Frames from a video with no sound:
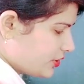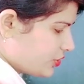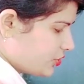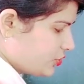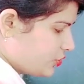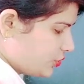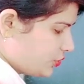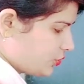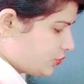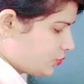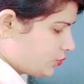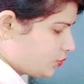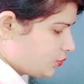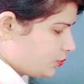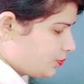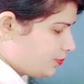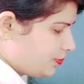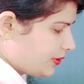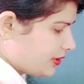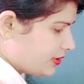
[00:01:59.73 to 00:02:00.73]

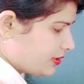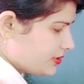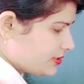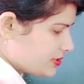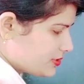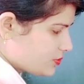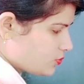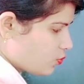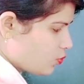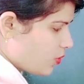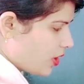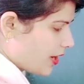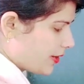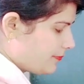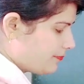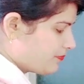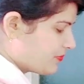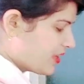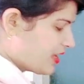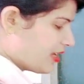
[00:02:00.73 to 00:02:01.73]
cube plus
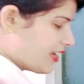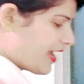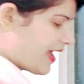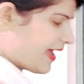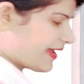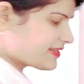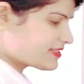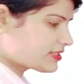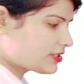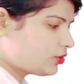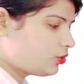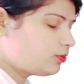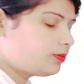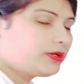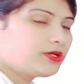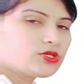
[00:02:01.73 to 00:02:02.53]
1 x cube,